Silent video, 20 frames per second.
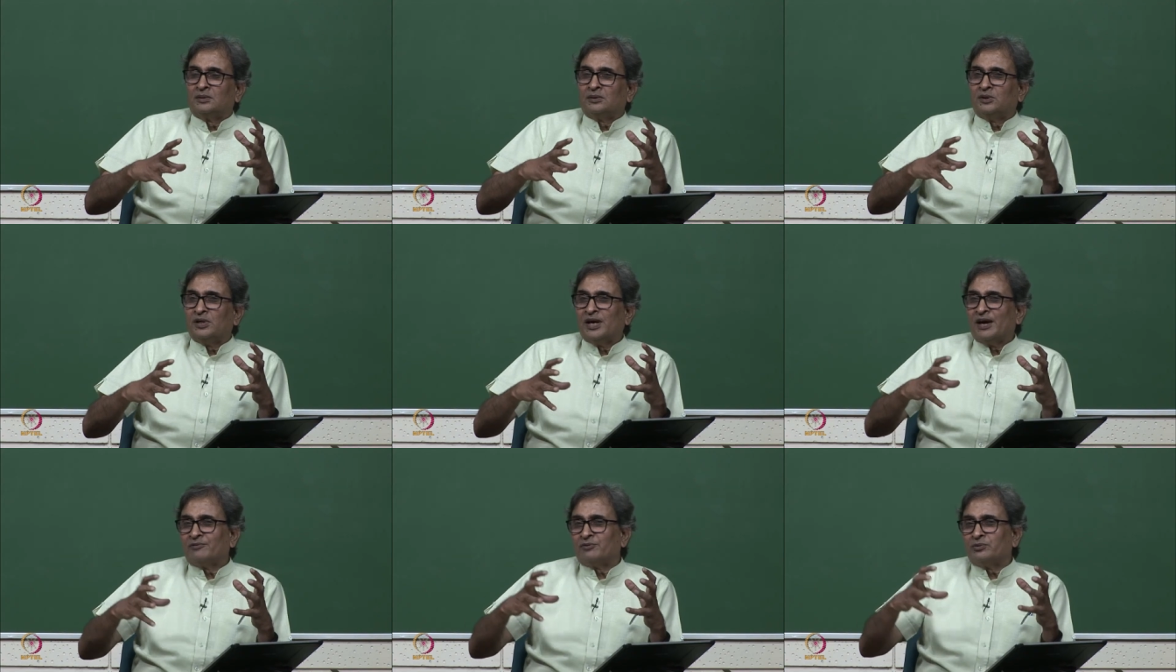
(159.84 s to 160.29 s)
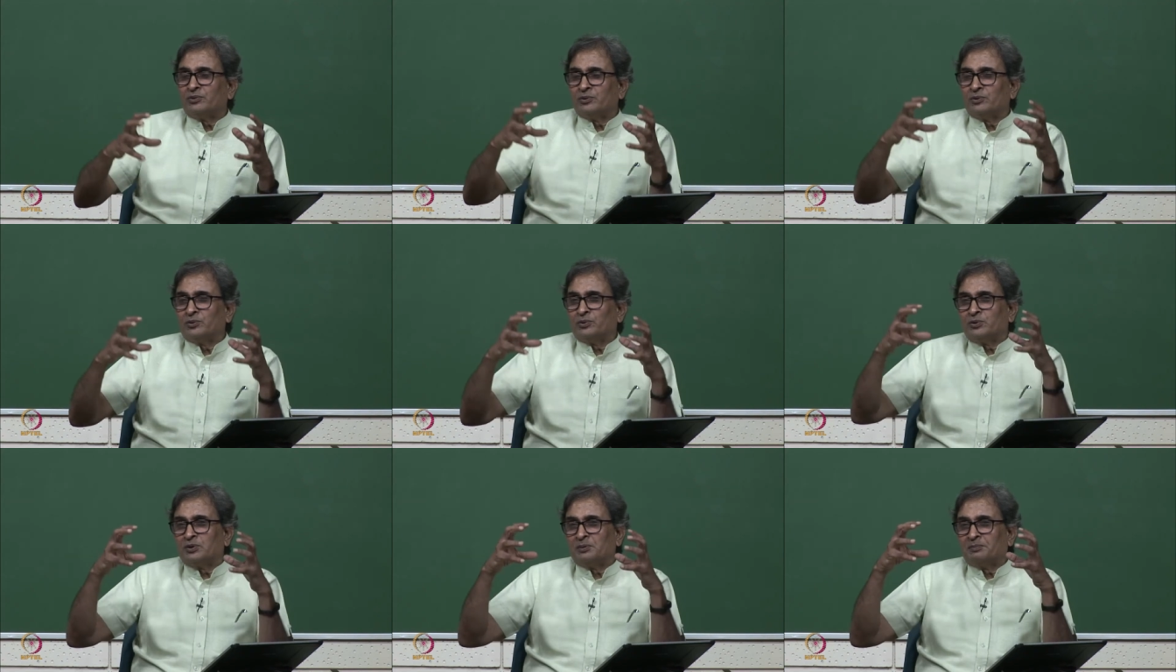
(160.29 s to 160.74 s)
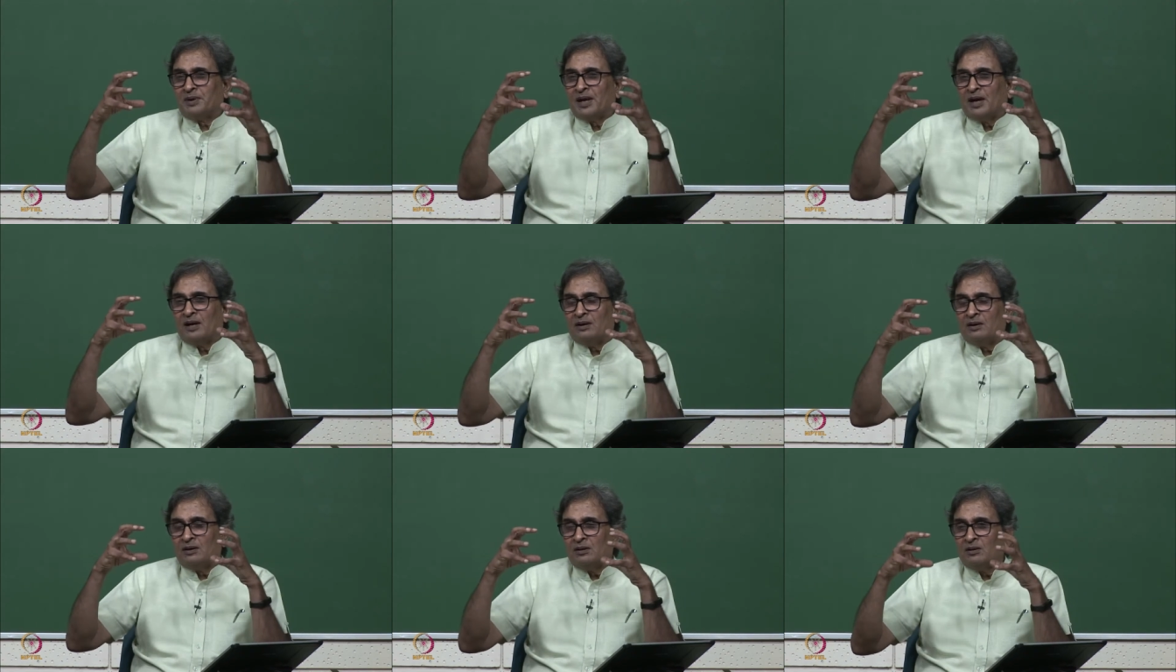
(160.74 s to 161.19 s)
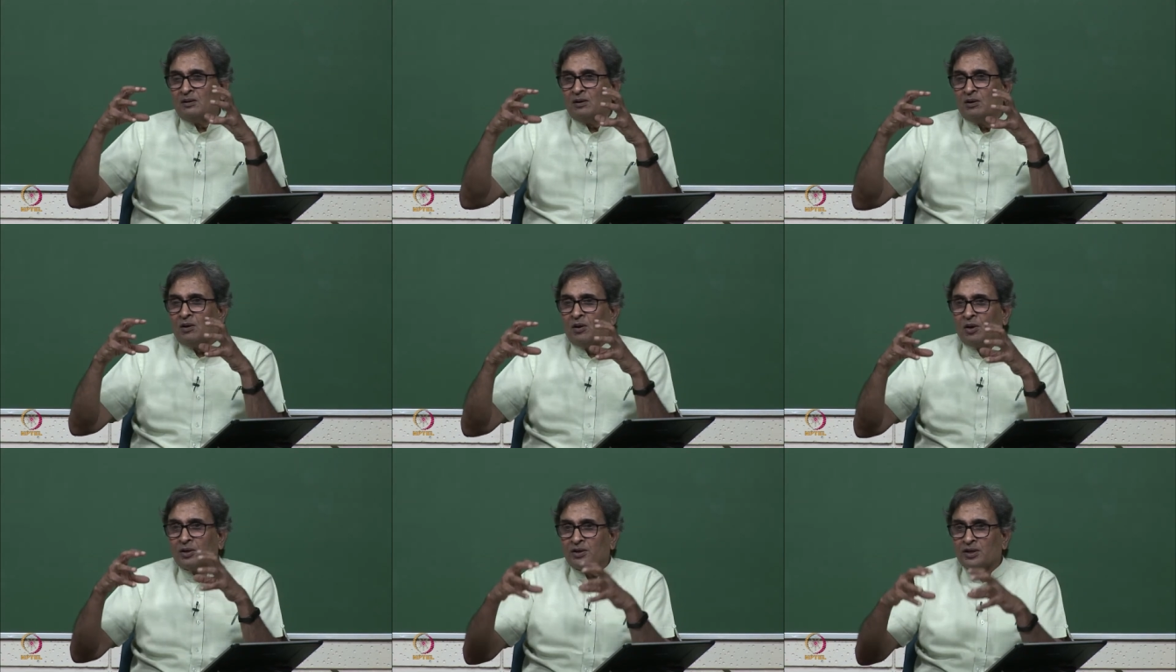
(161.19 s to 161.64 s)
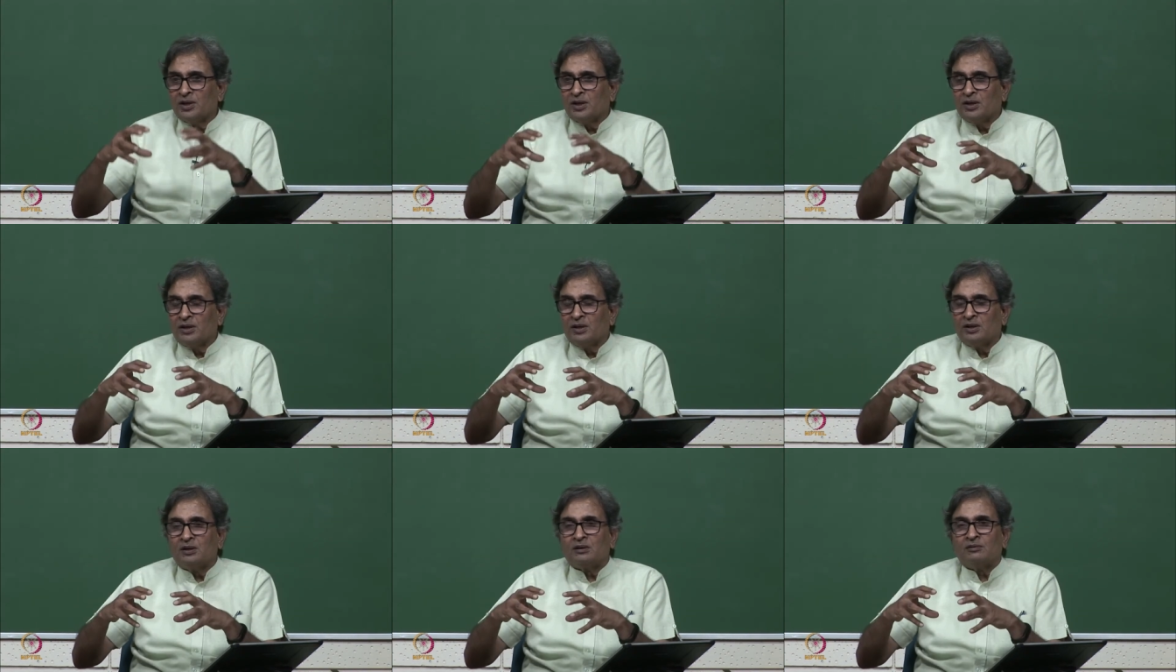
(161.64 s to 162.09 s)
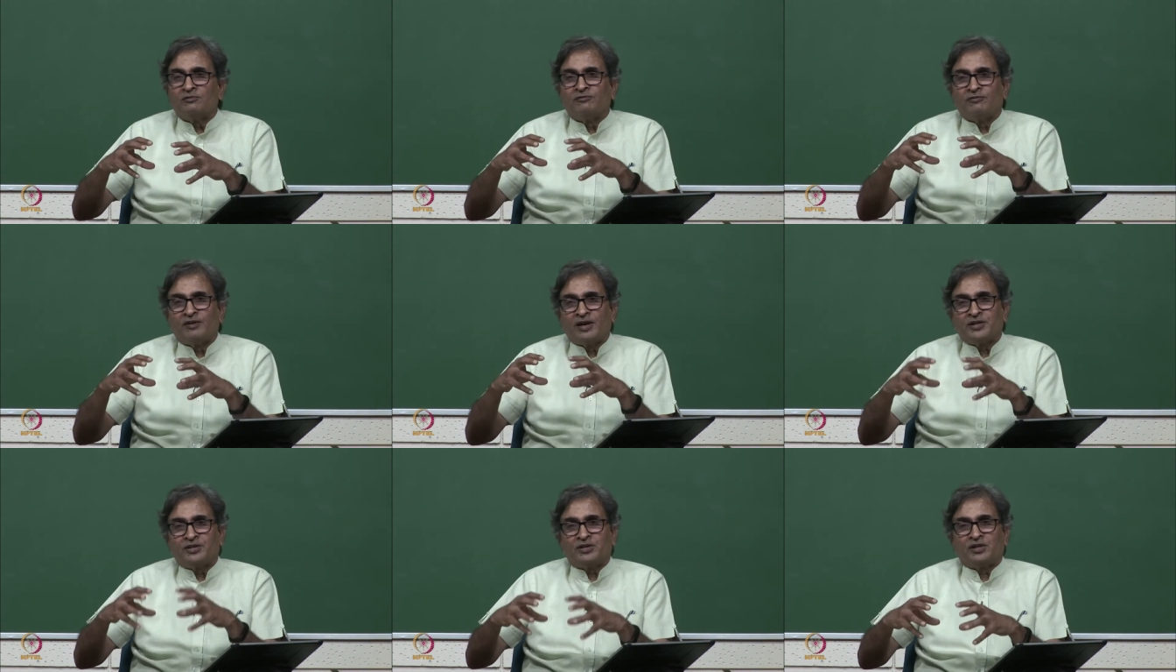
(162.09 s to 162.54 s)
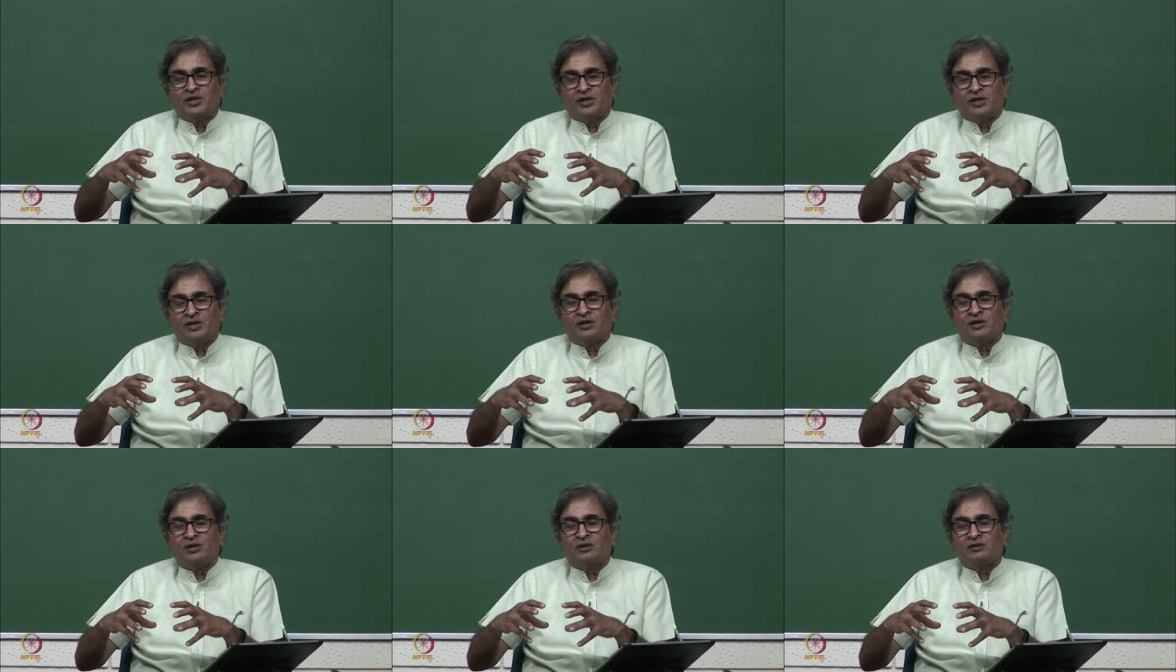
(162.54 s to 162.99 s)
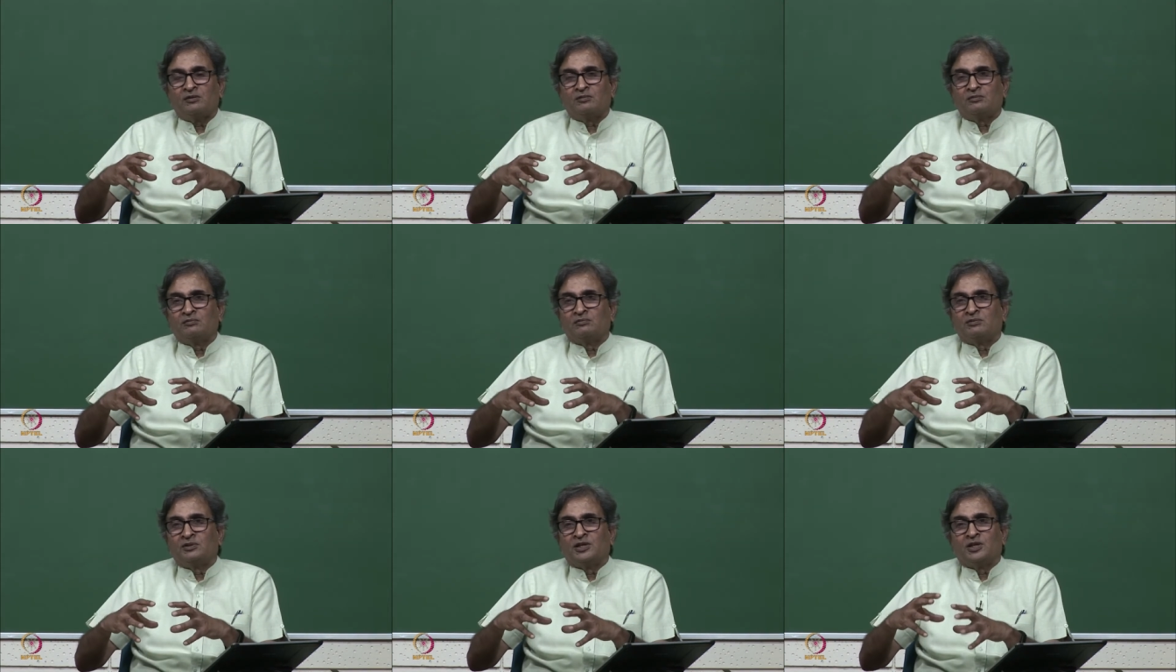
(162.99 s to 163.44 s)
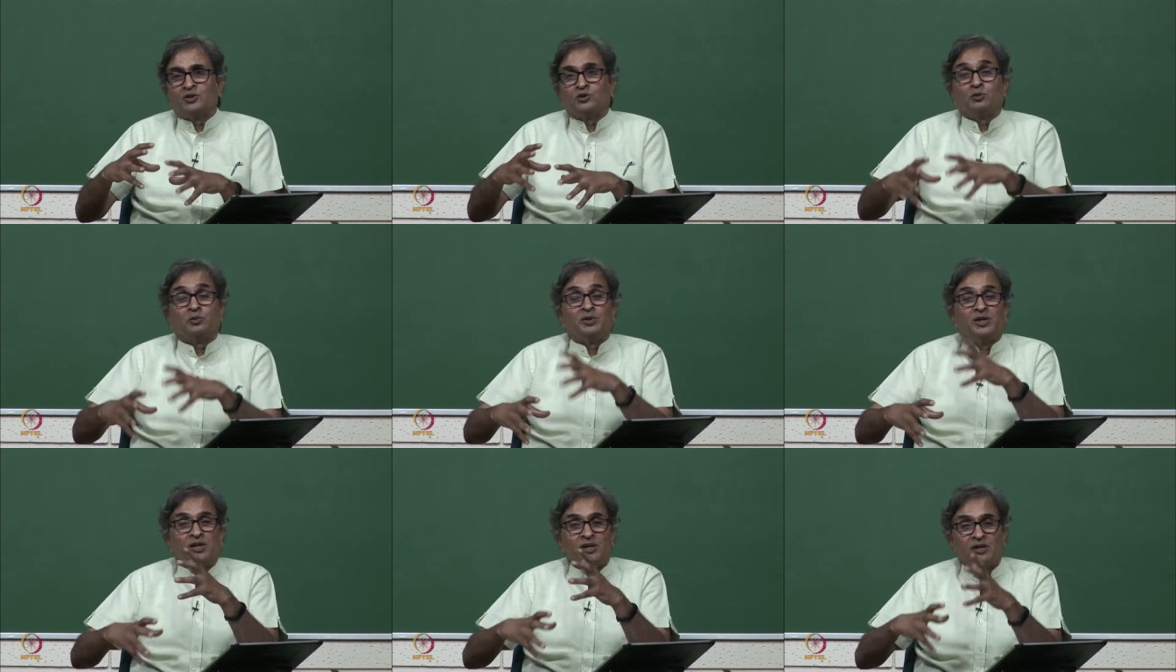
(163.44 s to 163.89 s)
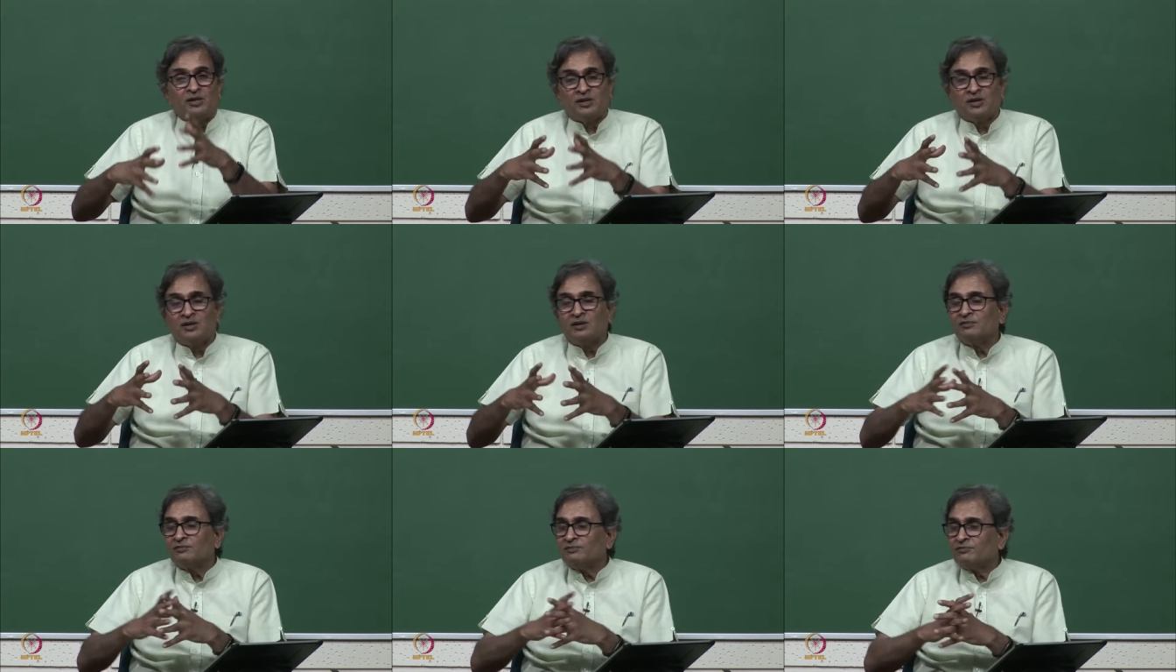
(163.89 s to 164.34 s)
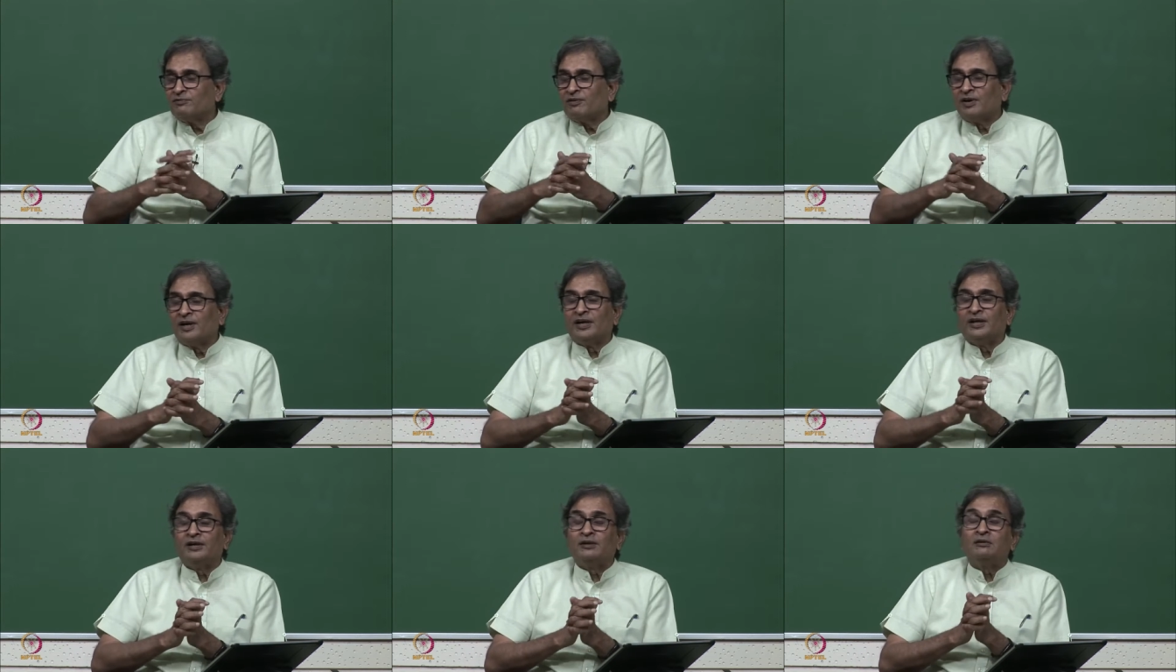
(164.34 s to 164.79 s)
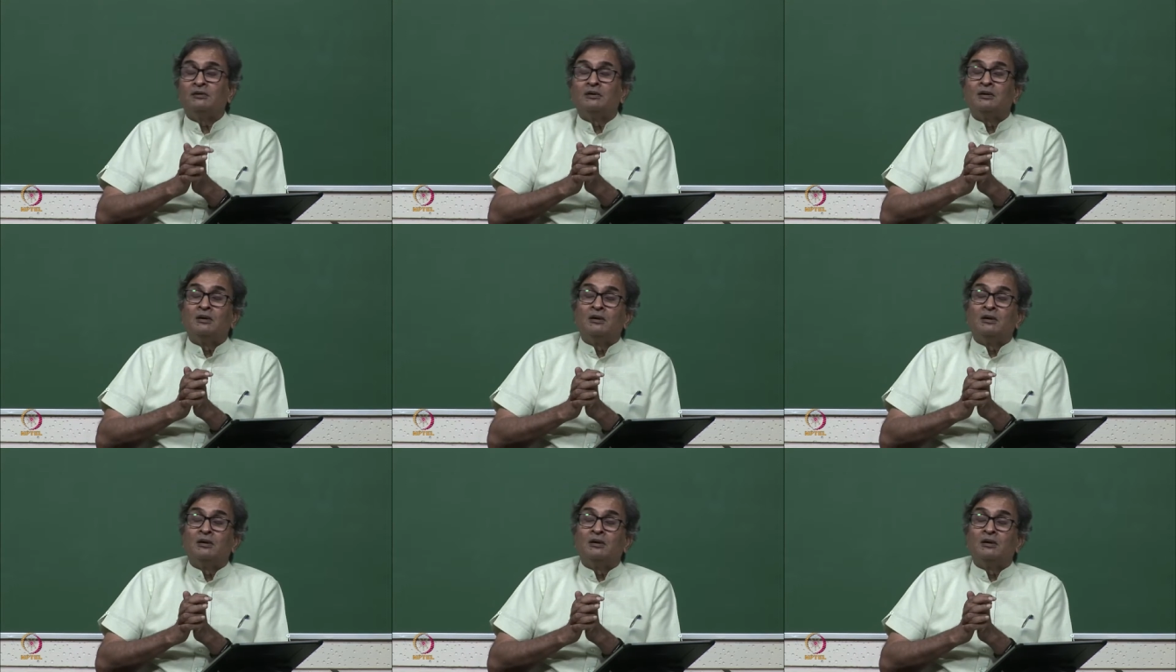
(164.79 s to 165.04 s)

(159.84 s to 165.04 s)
you have to supply hot air, fresh air which has to be heated, fine